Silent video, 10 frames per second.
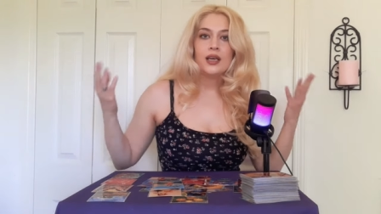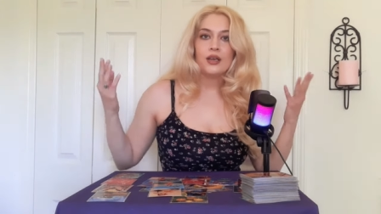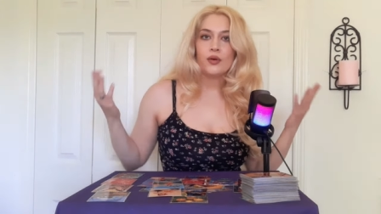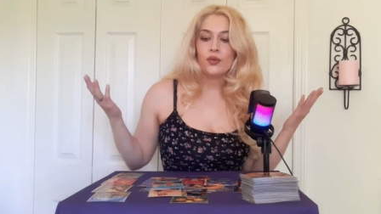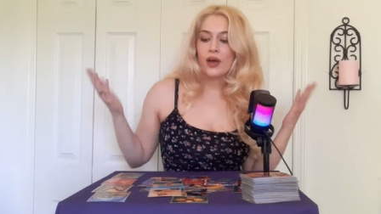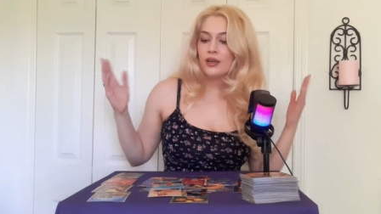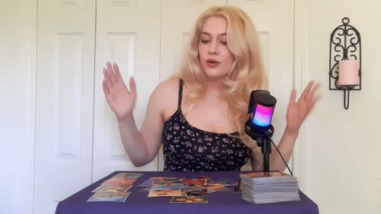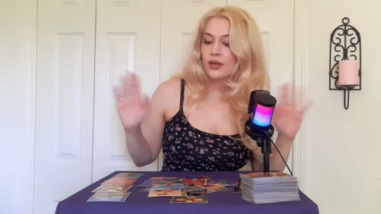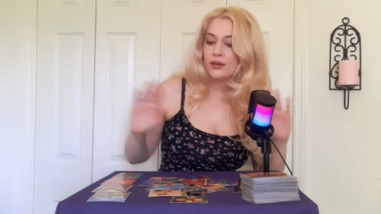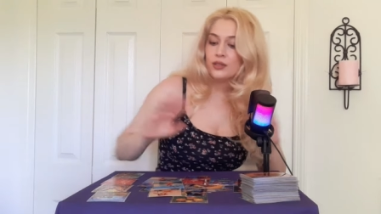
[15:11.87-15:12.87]
You know, I
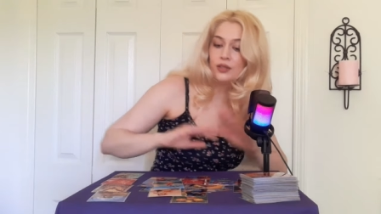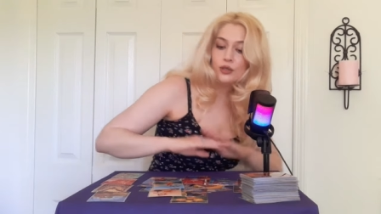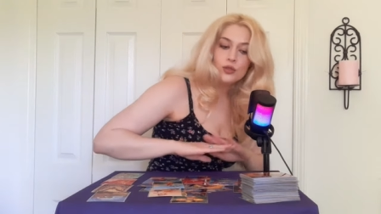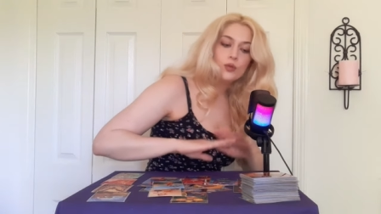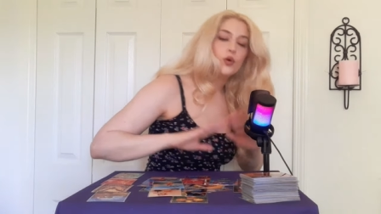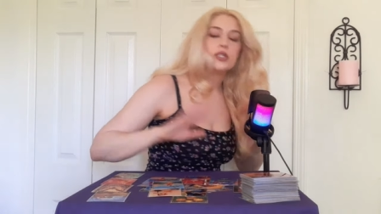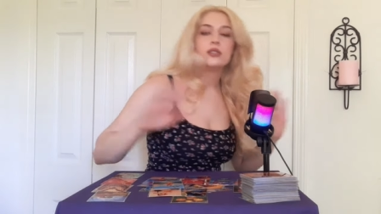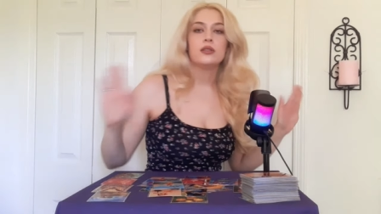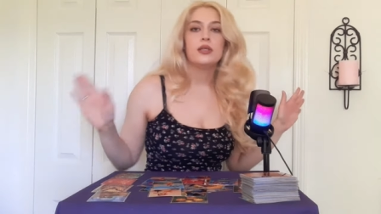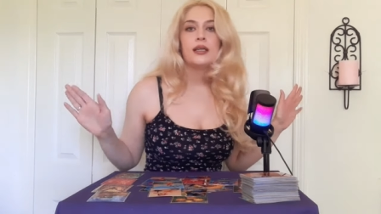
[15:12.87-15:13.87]
know that YouTube
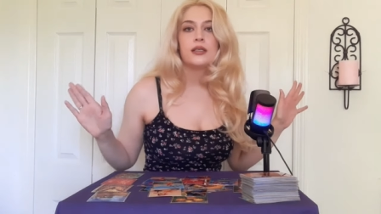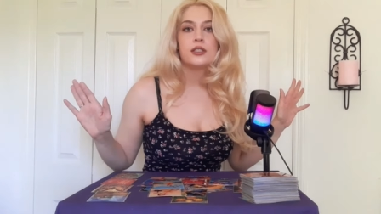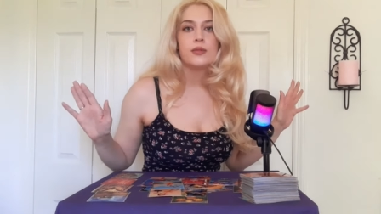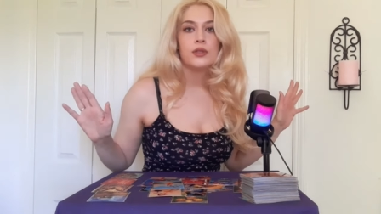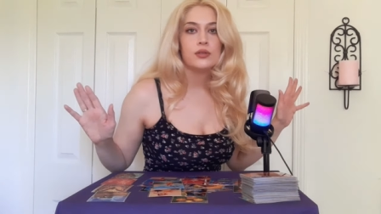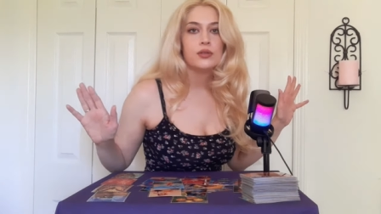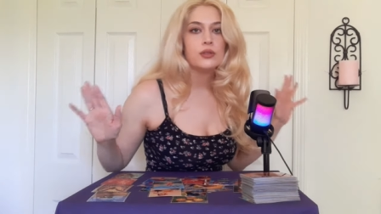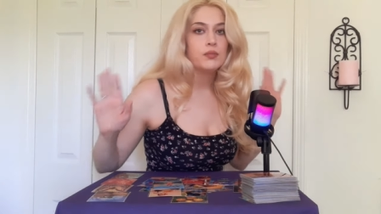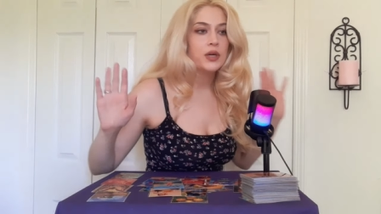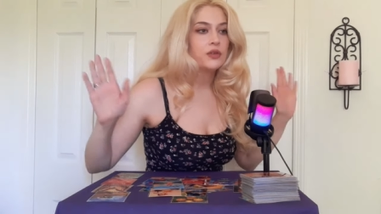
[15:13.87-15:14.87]
was deleting some of
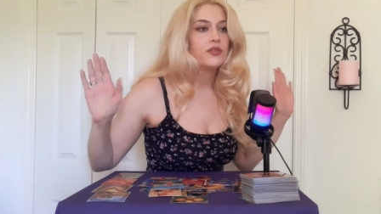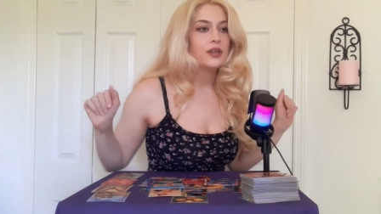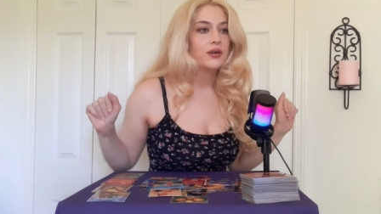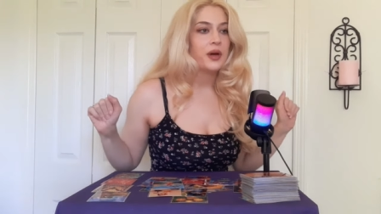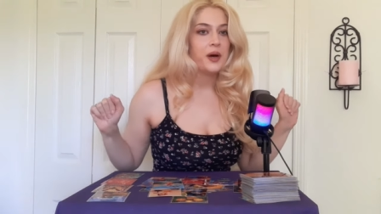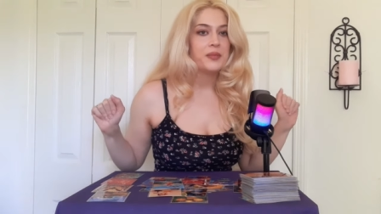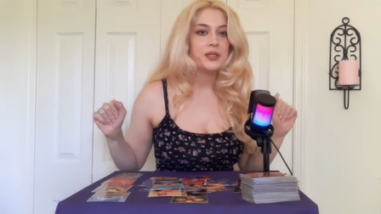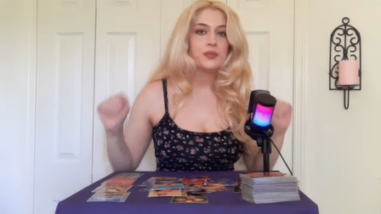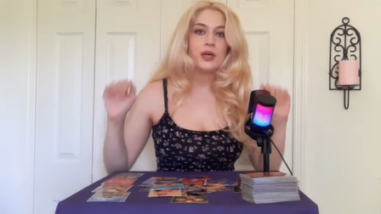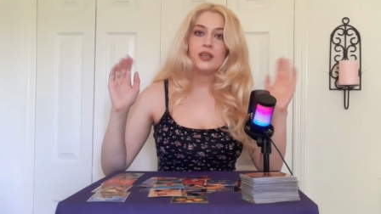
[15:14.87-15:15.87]
those middle finger
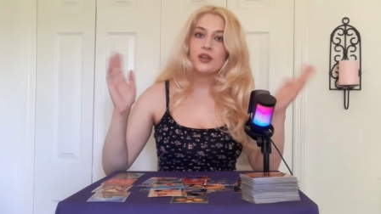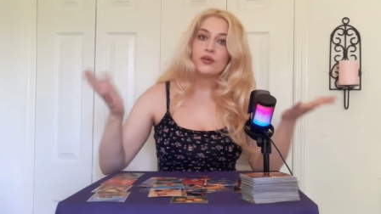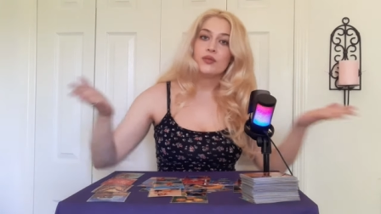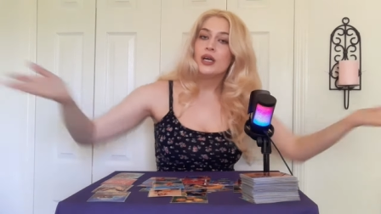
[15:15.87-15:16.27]
comments, but you know,